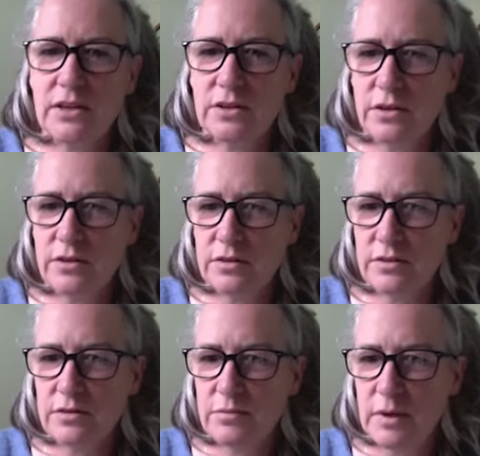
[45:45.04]
cloth,
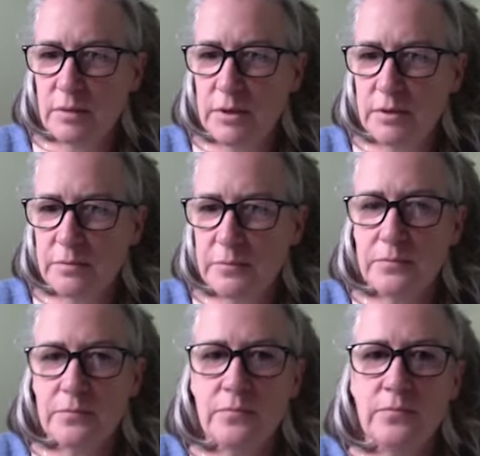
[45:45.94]
maybe.
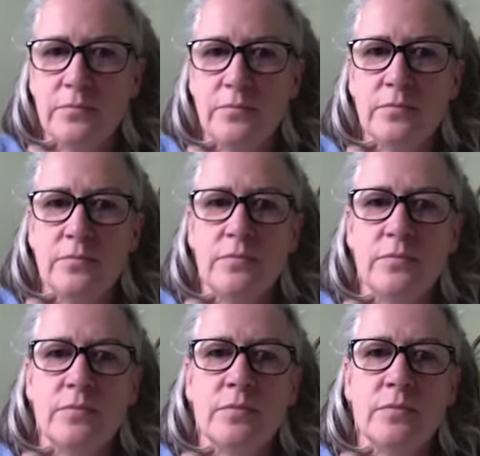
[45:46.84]

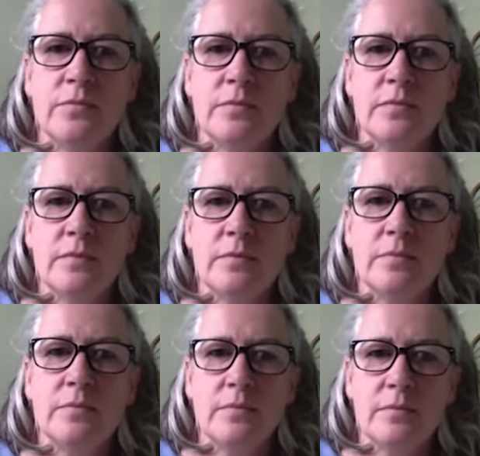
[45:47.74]
Mm-hmm.
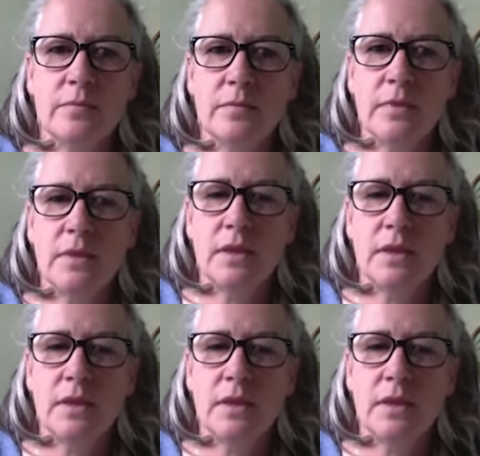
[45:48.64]
Yeah, yeah.